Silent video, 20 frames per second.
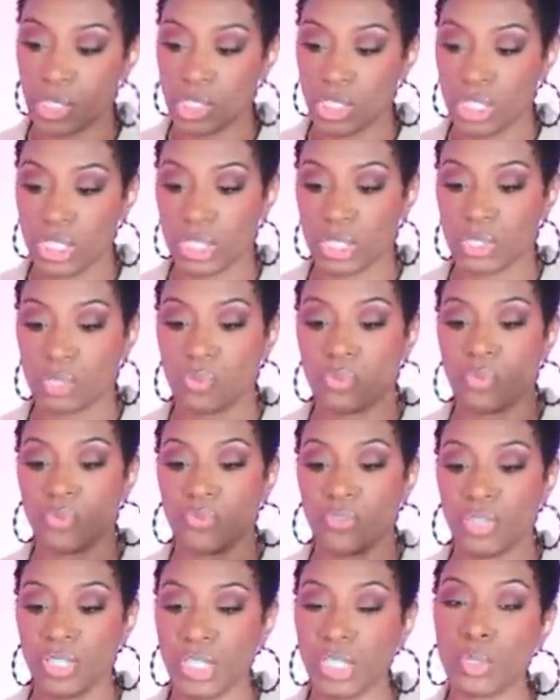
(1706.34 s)
a jean. So for
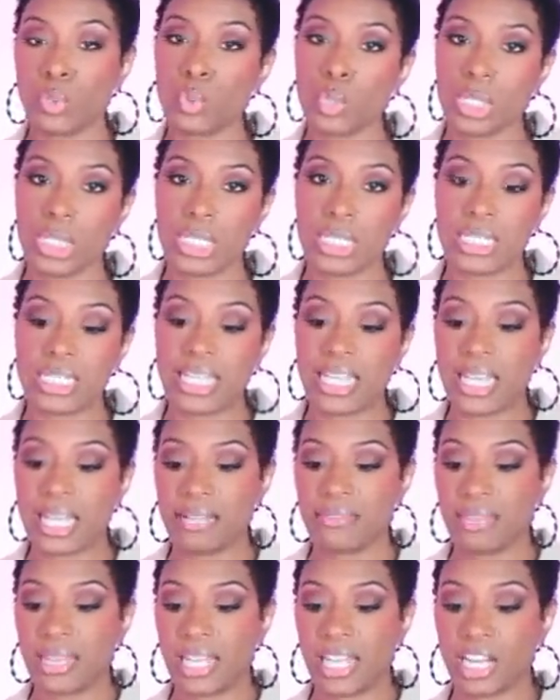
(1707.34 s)
$50, they
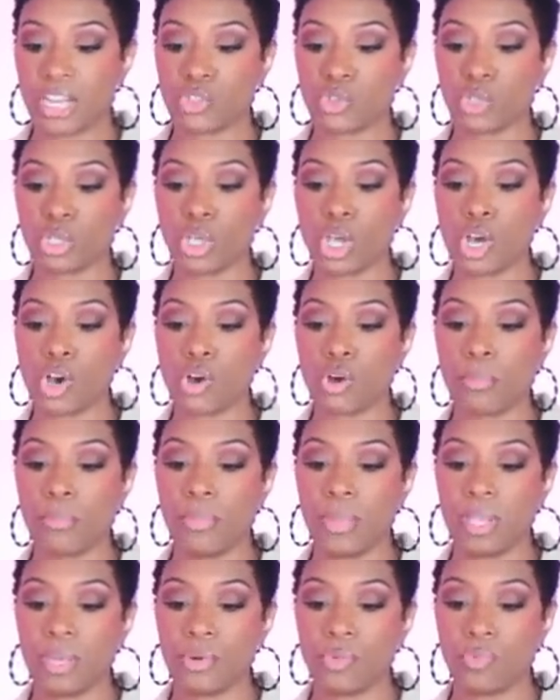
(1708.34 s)
have the extra
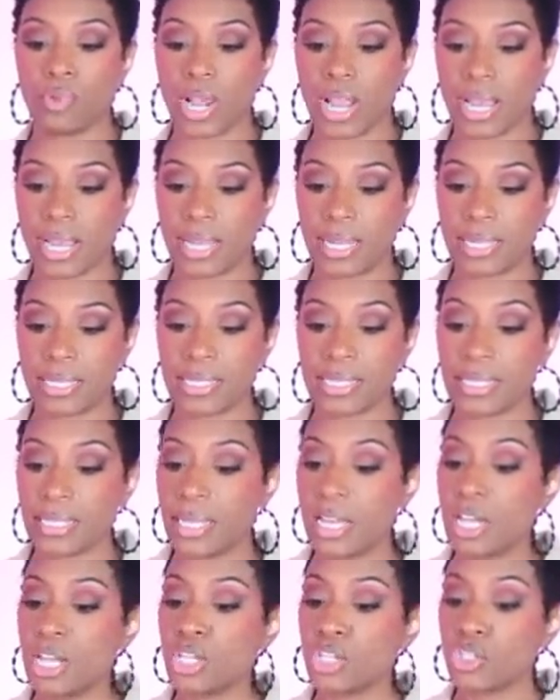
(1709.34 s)
long mid-rise
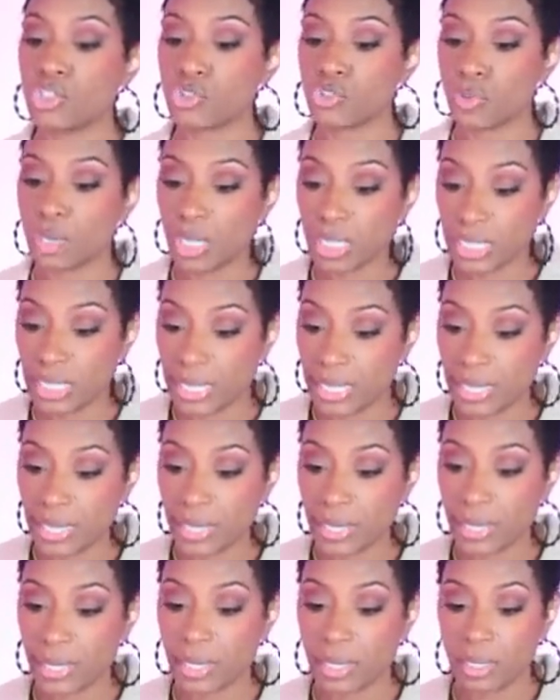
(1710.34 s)
straight
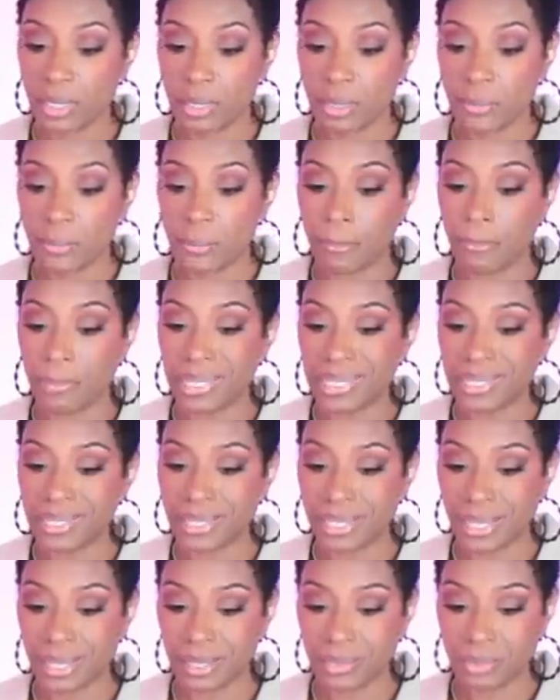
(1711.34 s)
leg why
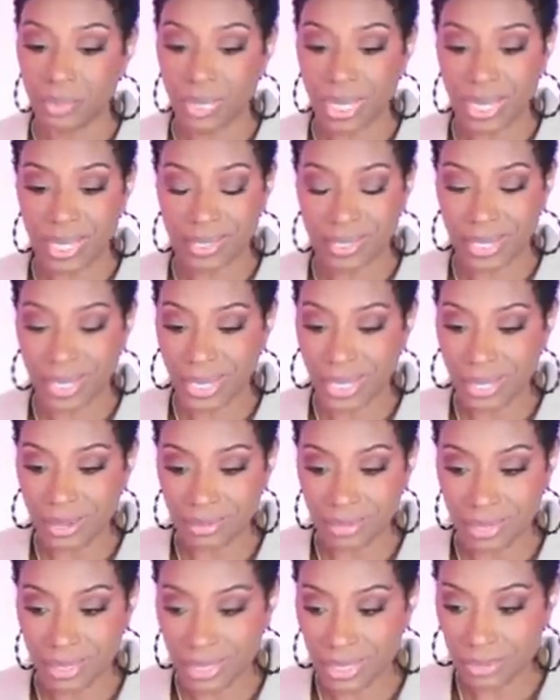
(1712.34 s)
are they
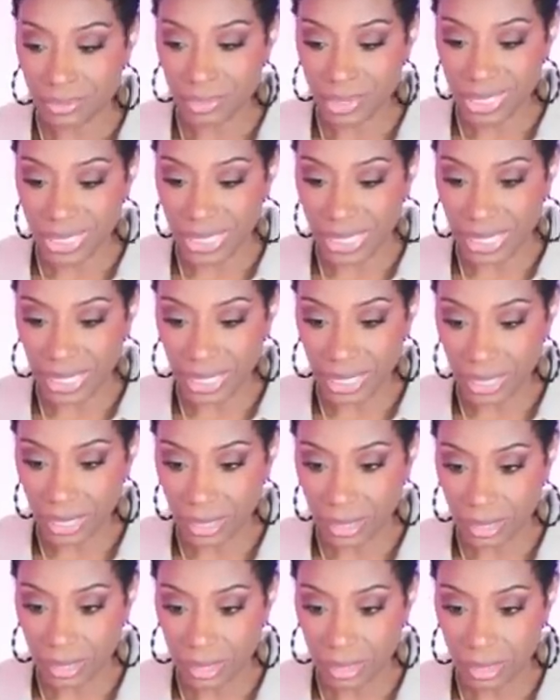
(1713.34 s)
calling this metallic?
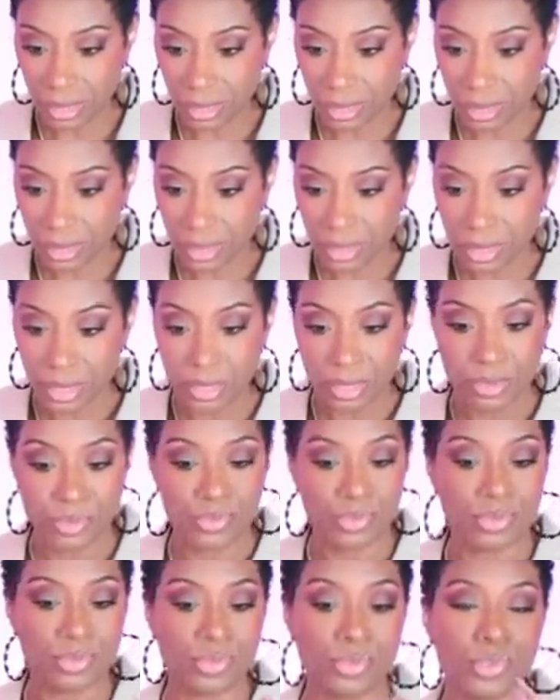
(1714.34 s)

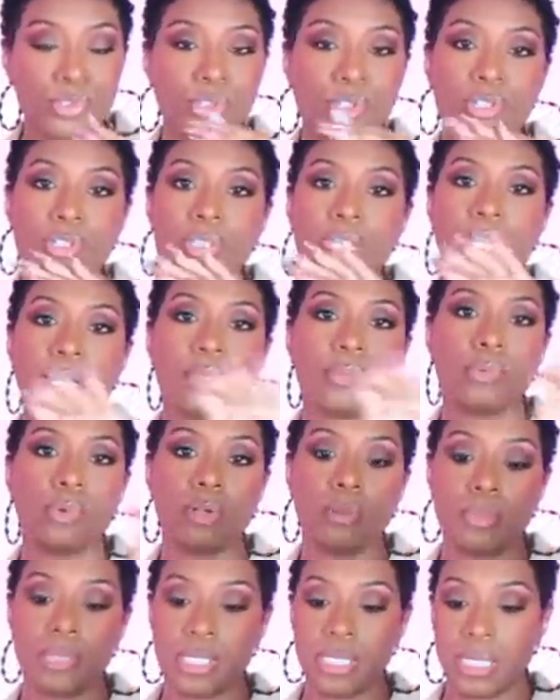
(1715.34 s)
Girl, take the
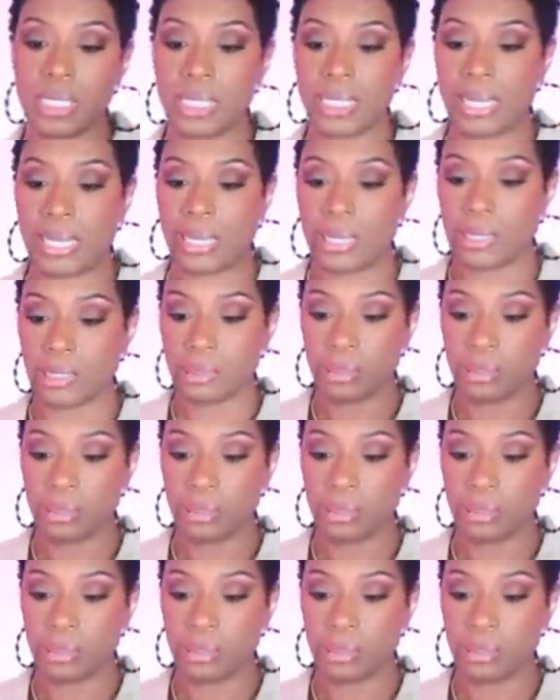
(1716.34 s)
word metallic out.